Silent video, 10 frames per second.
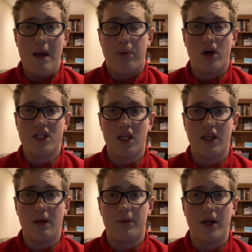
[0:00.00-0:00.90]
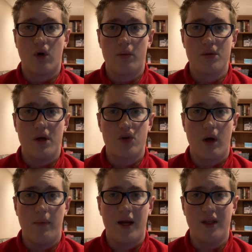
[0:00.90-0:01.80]
personally think Blake Corum's the best running
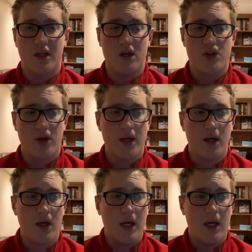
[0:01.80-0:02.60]
back in the country.